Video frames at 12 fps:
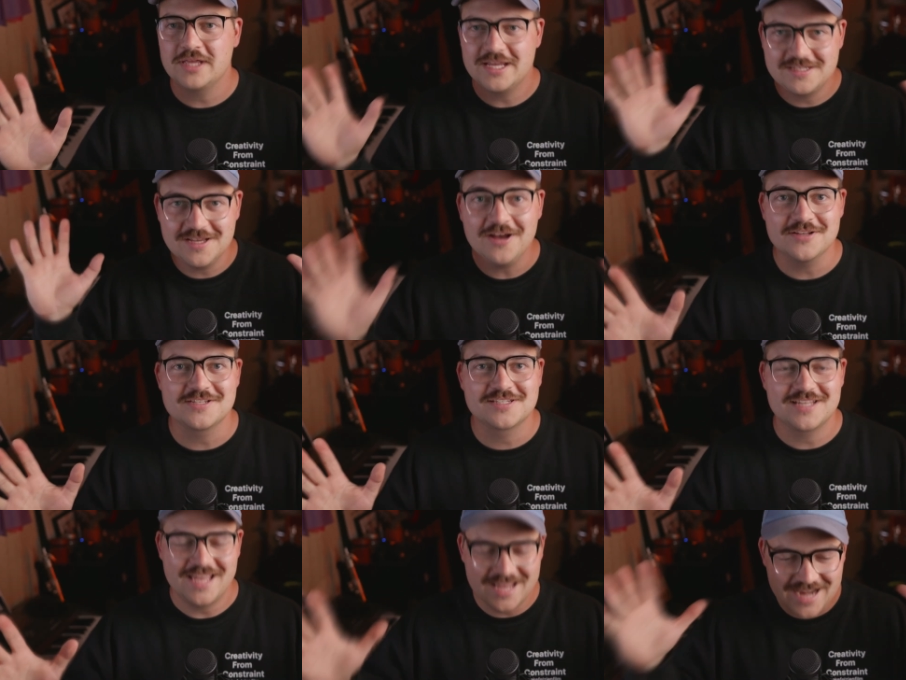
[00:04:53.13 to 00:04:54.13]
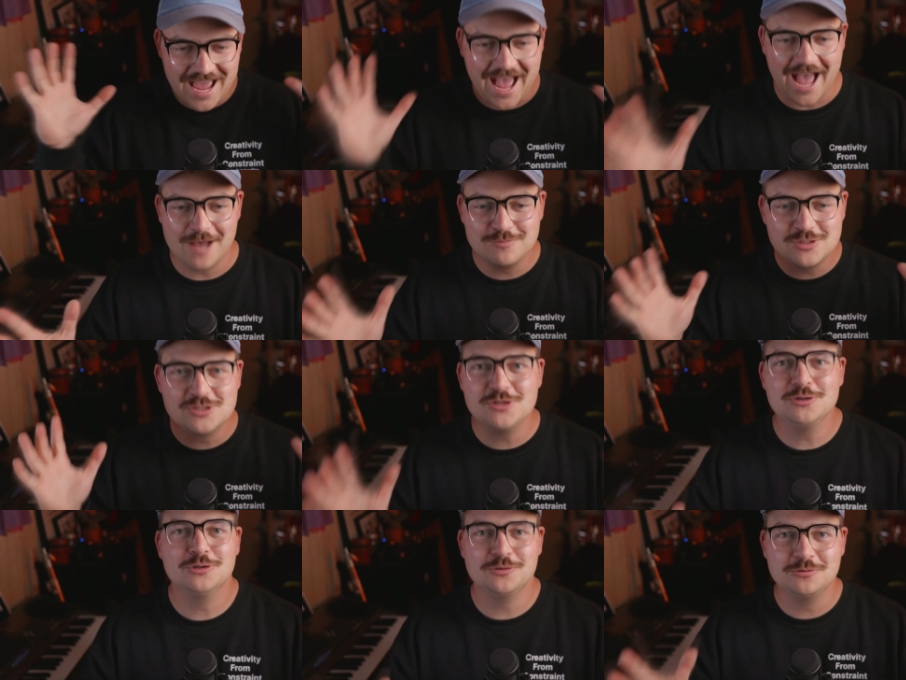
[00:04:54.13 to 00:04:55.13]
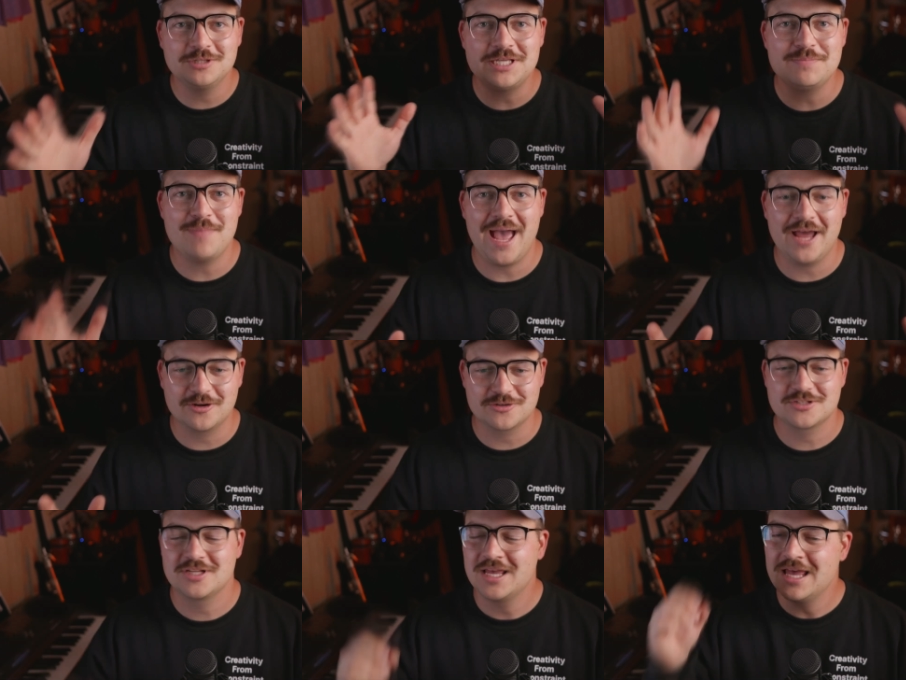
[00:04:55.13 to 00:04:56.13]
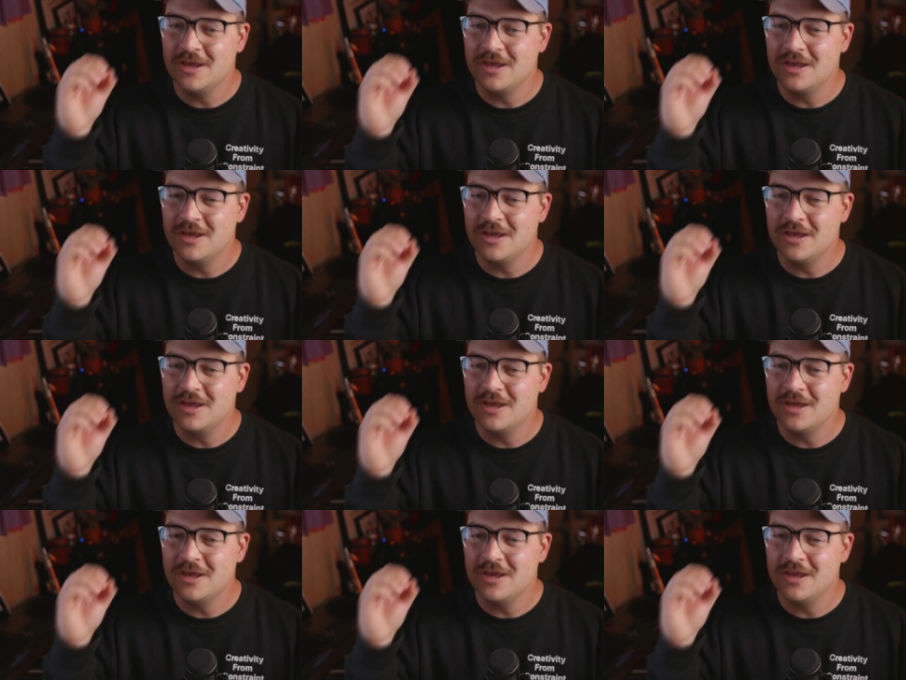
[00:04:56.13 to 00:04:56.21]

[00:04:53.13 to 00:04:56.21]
it does. It absolutely matters.